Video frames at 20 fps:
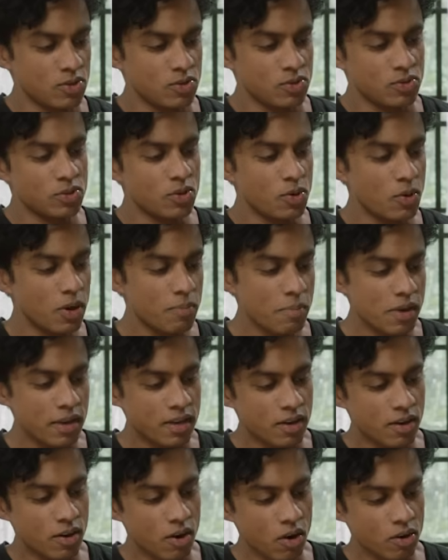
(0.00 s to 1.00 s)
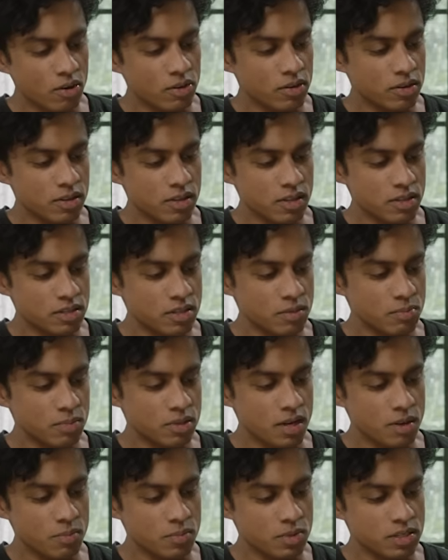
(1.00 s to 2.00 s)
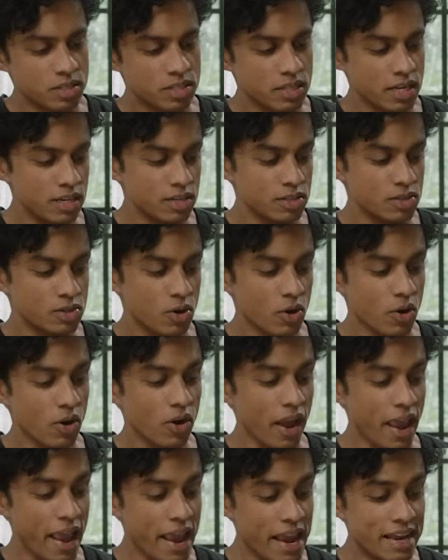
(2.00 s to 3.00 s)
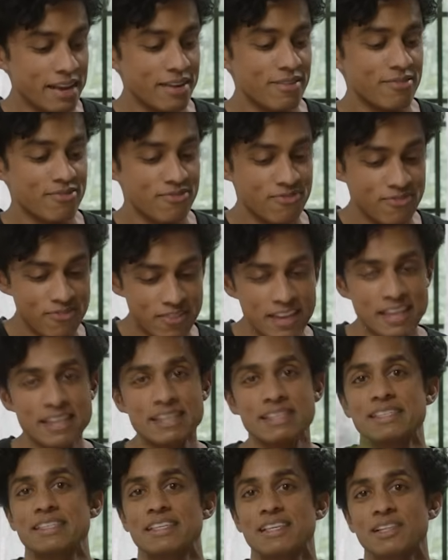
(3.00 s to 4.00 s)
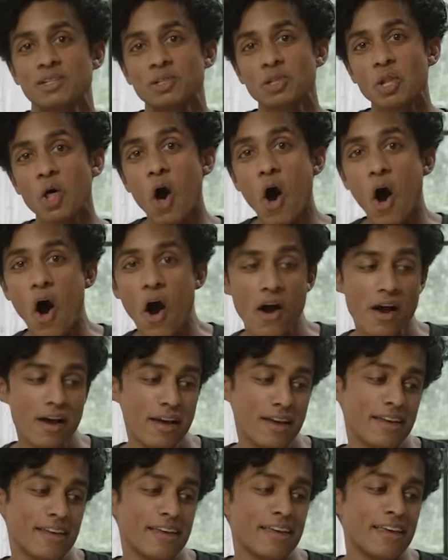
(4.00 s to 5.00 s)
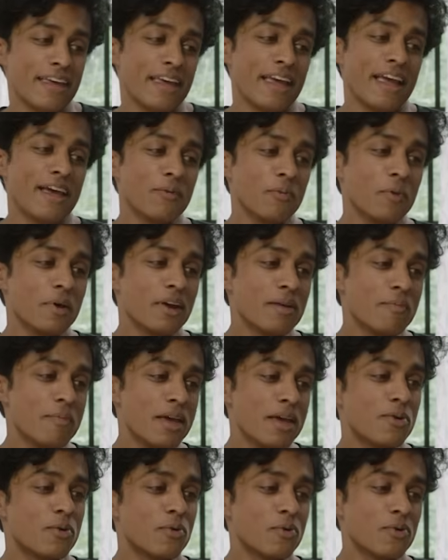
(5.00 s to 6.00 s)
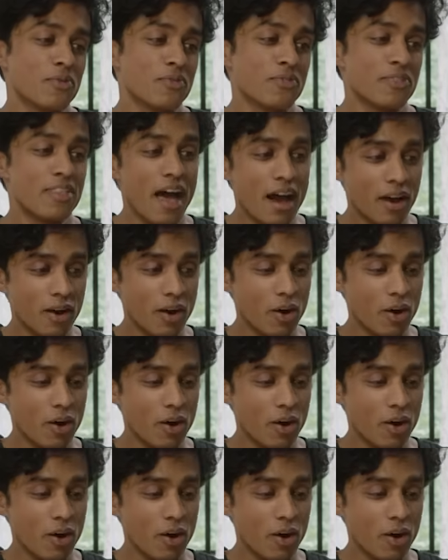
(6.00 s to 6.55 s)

So I make a garland that's sometimes 6 or 8 feet long. And when I make that